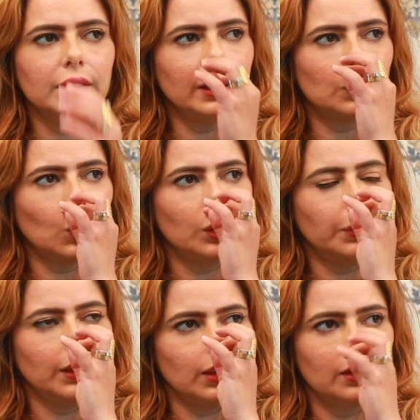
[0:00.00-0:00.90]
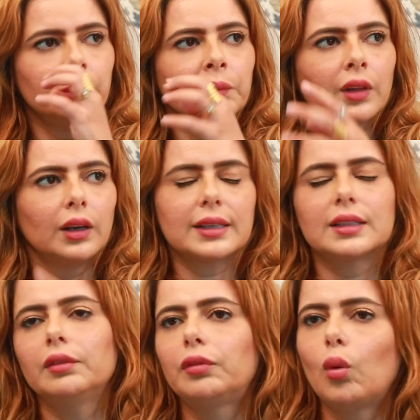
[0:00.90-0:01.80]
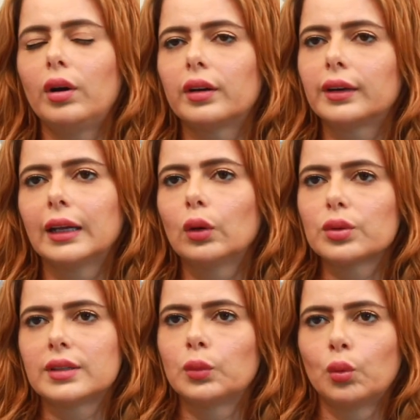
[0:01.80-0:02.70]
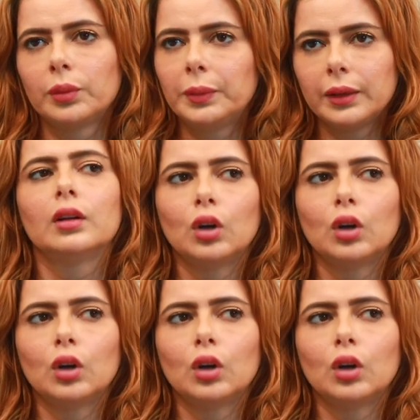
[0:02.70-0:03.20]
vandu it won't be less than four hundred kilos, it won't be.